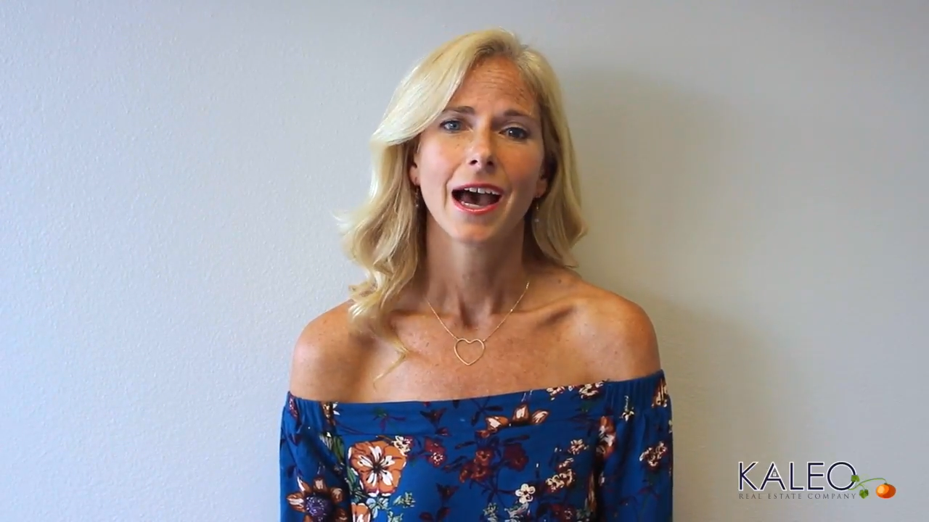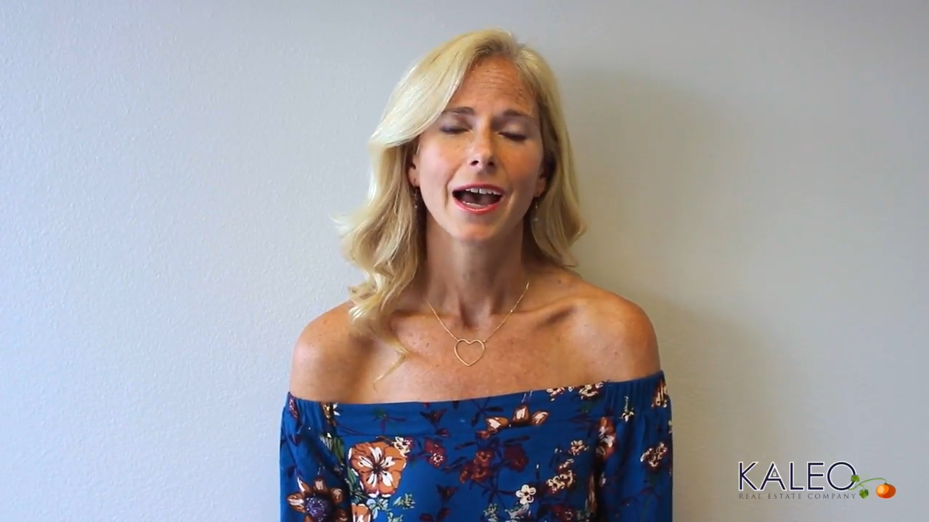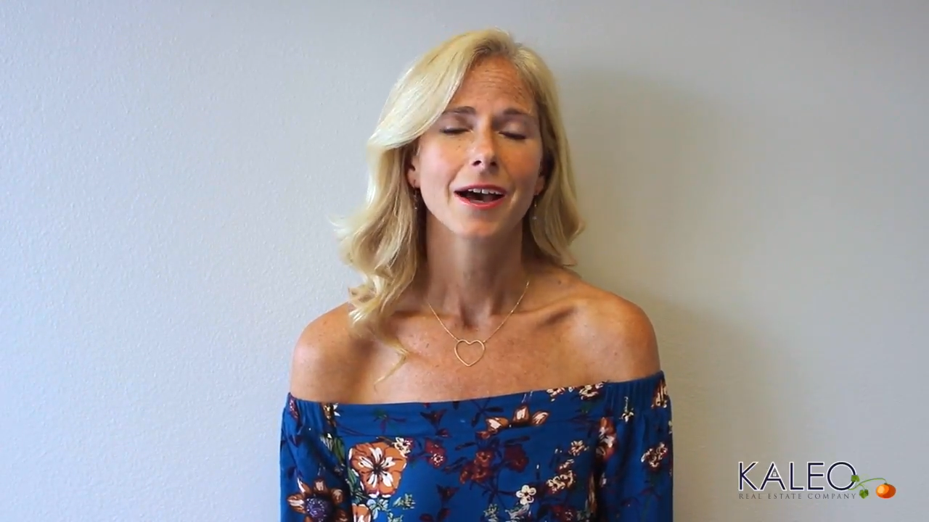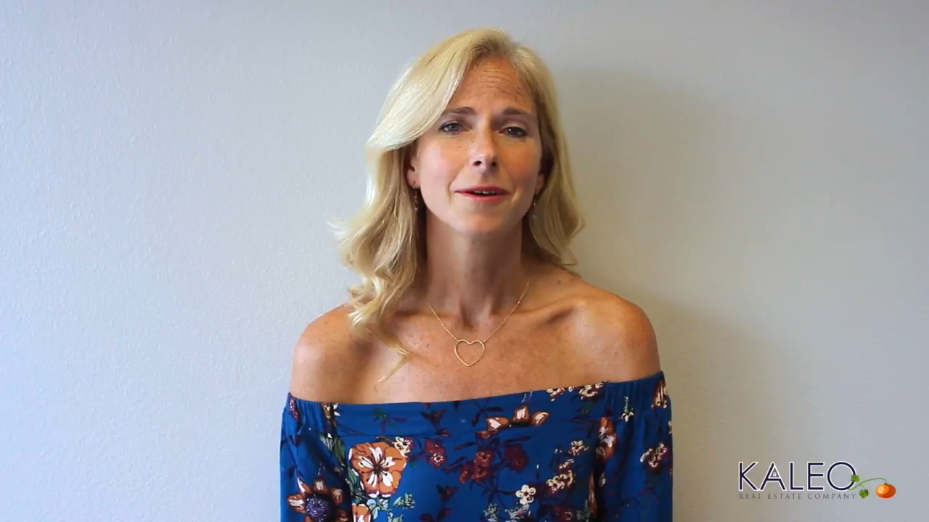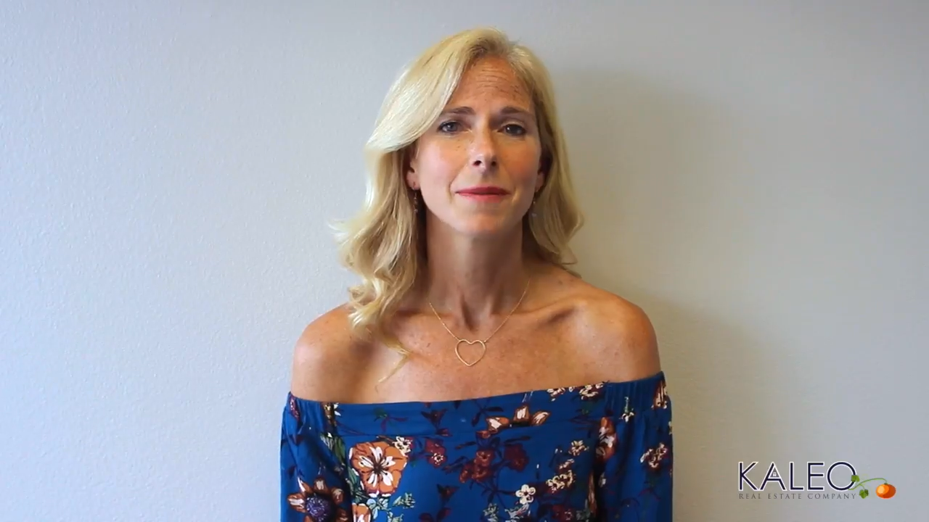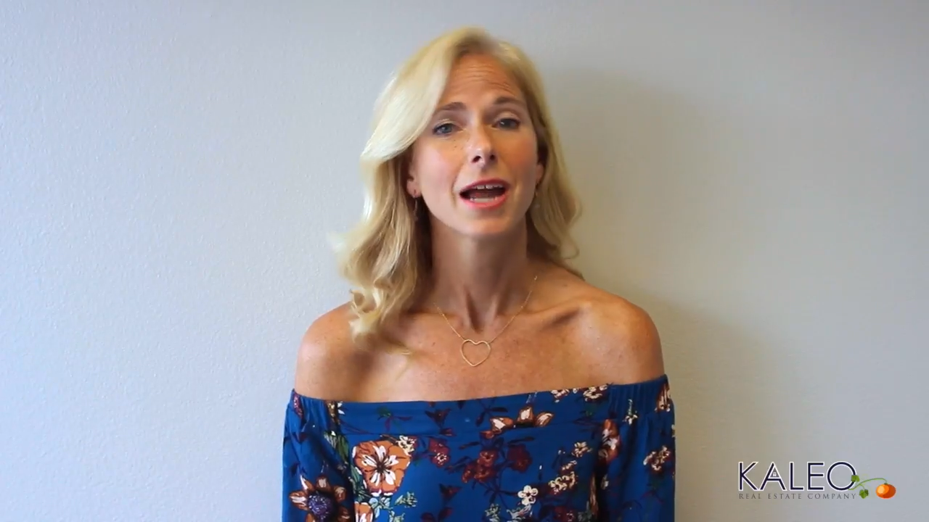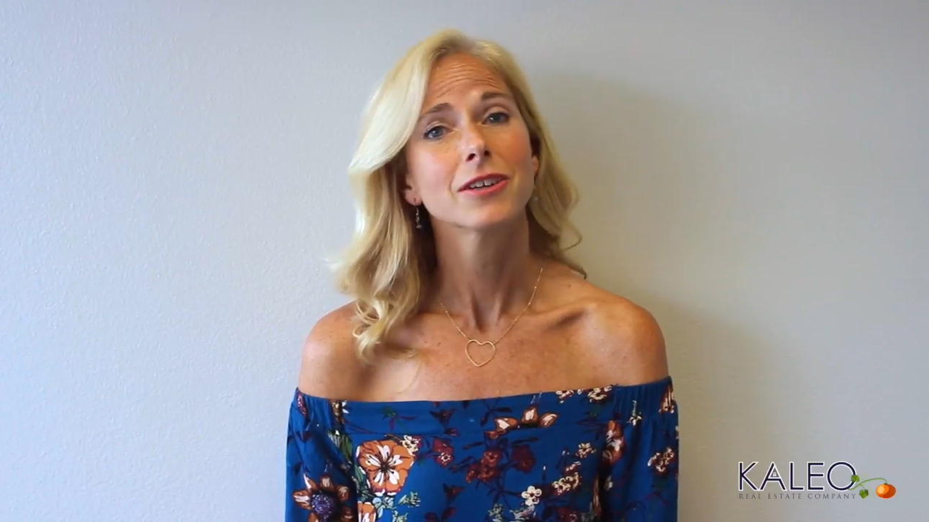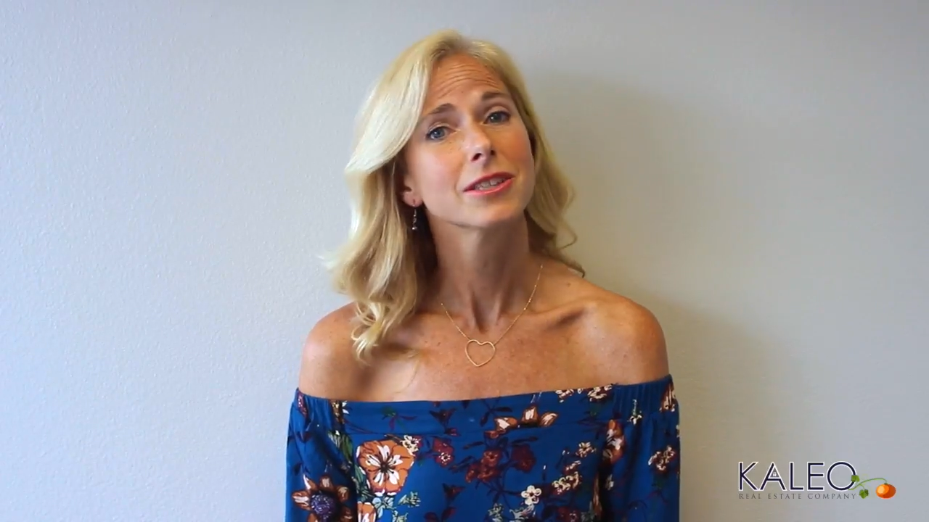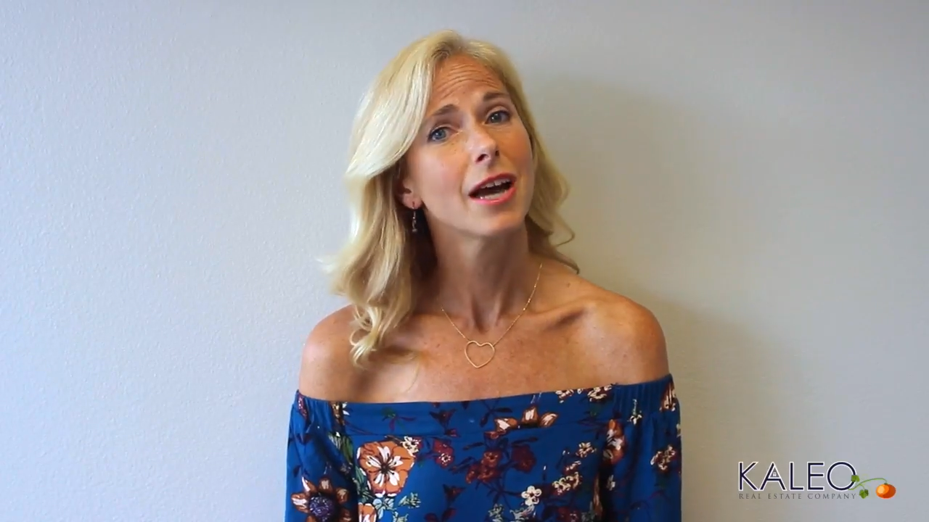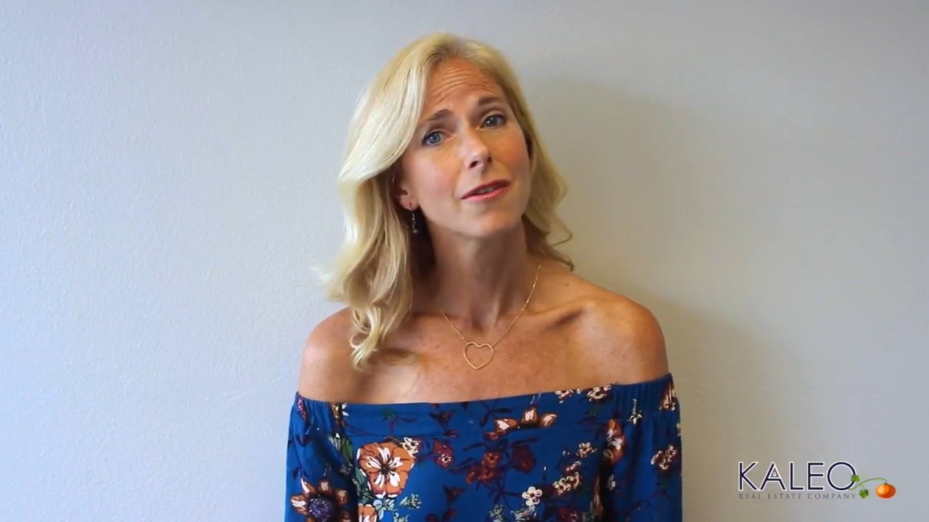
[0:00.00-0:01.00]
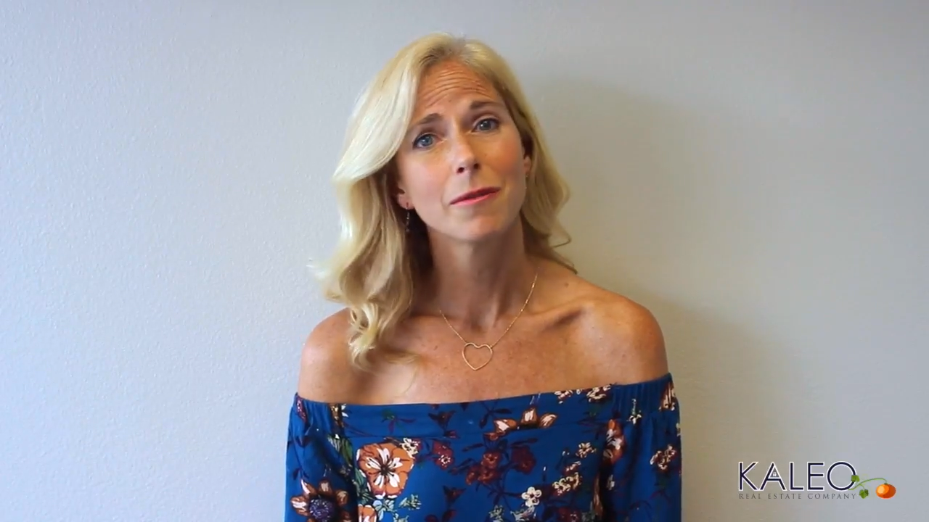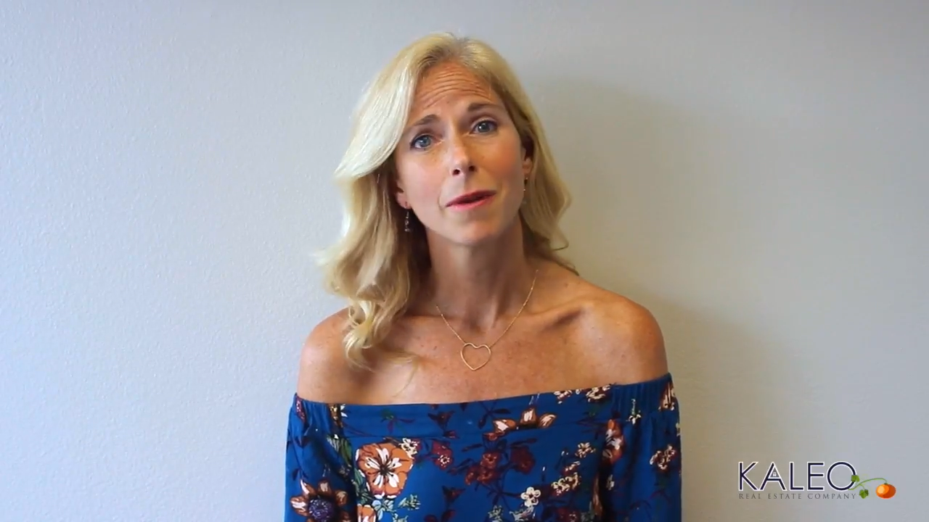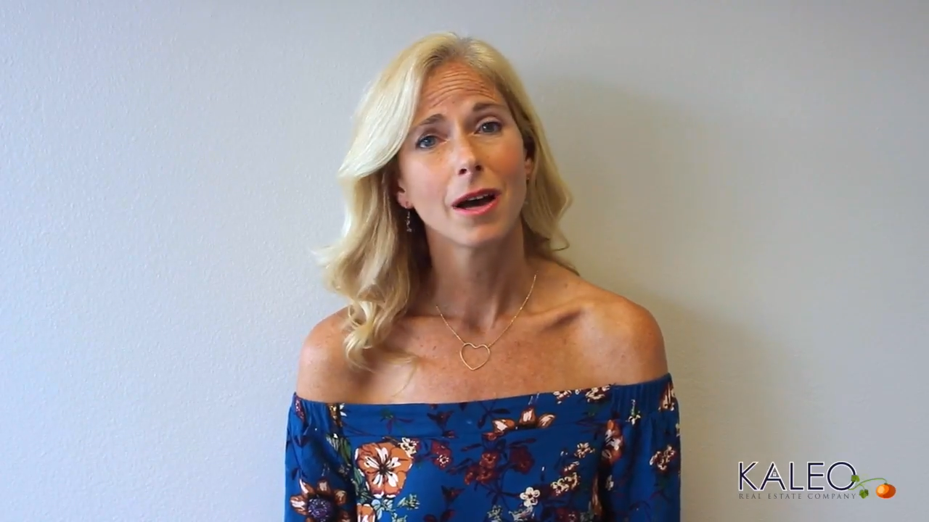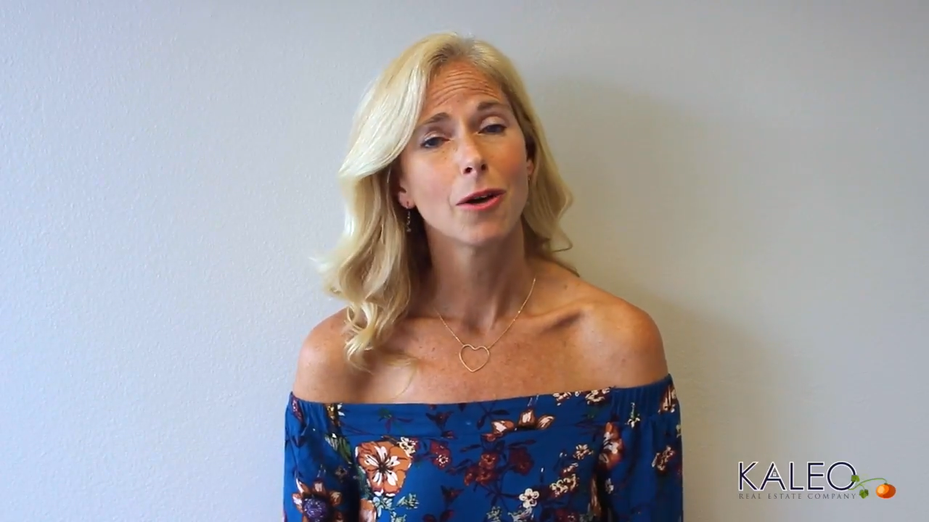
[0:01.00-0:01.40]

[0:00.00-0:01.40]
I also have